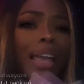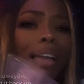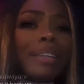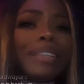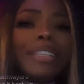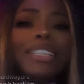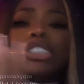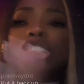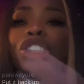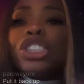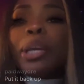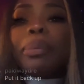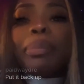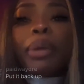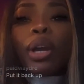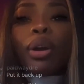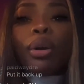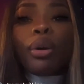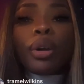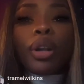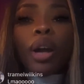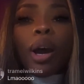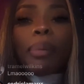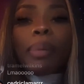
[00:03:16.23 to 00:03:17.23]
this shit been
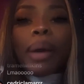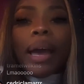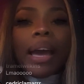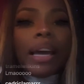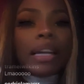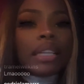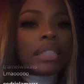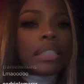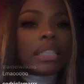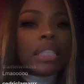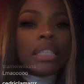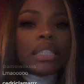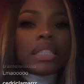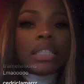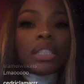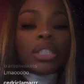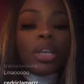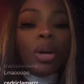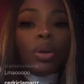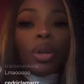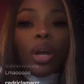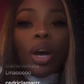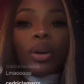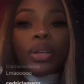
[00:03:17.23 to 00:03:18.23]
going on behind the scenes for
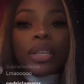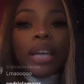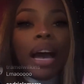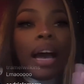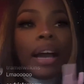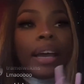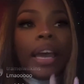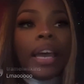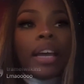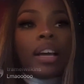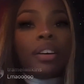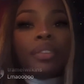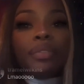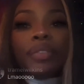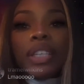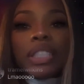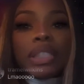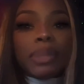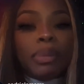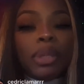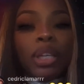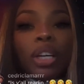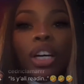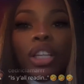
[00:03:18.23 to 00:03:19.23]
so long. Y'all can't
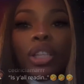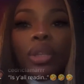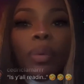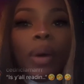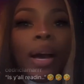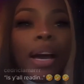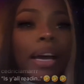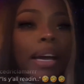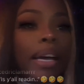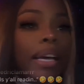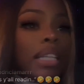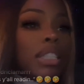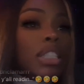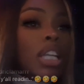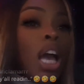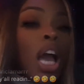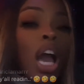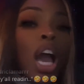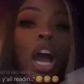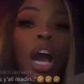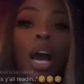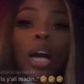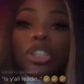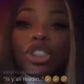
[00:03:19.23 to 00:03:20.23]
convince me otherwise.
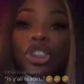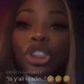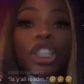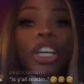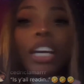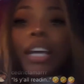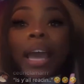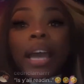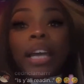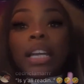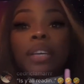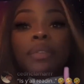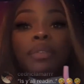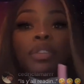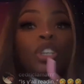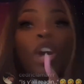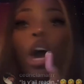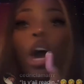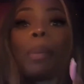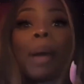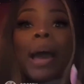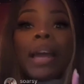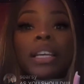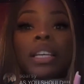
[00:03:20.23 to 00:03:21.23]
She can't even.
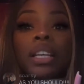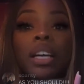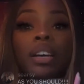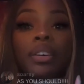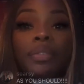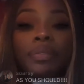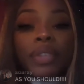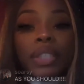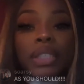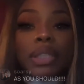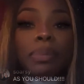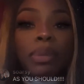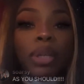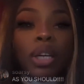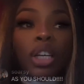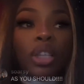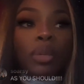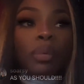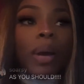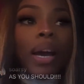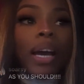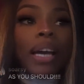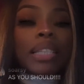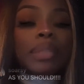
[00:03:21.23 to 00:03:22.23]
Nobody can convince me
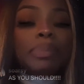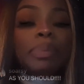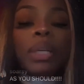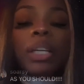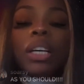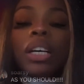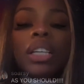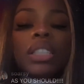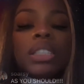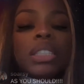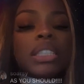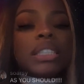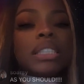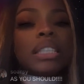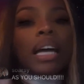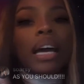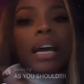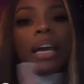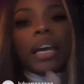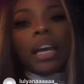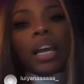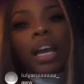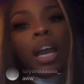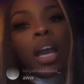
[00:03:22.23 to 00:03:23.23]
otherwise because it's
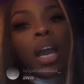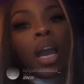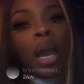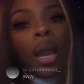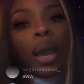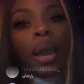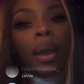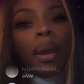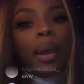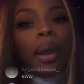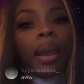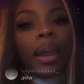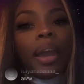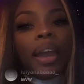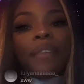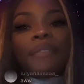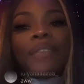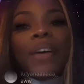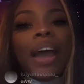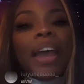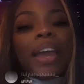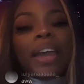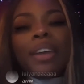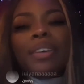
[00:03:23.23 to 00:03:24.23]
like, if
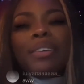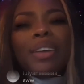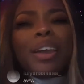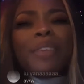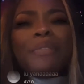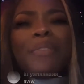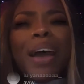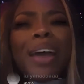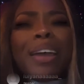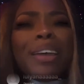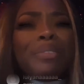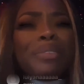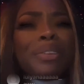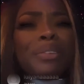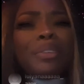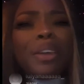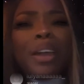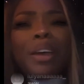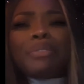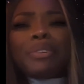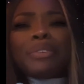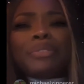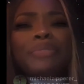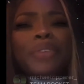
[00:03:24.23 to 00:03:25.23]
I if I even
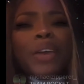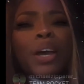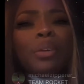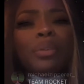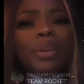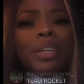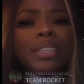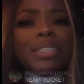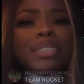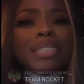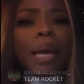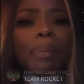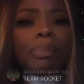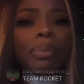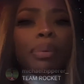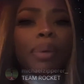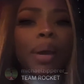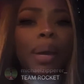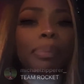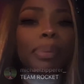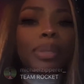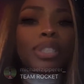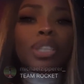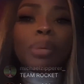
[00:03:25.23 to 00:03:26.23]
ever felt any type of
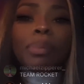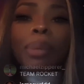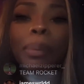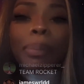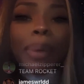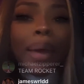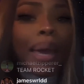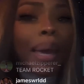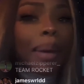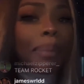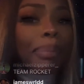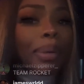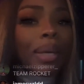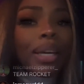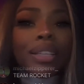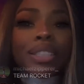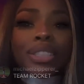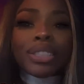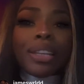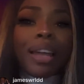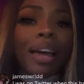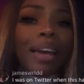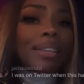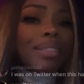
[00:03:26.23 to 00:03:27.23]
way, bitch, I'm a bad
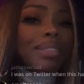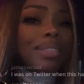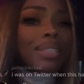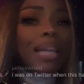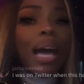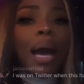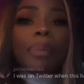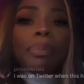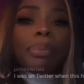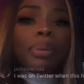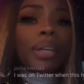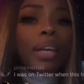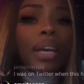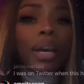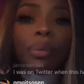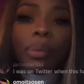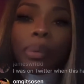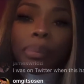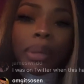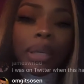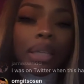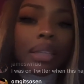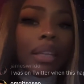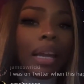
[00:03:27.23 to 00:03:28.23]
bitch. Like, stop playing
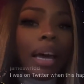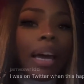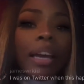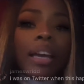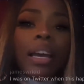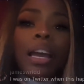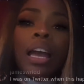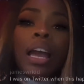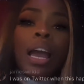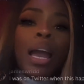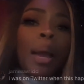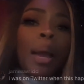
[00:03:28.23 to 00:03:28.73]
with me. Like,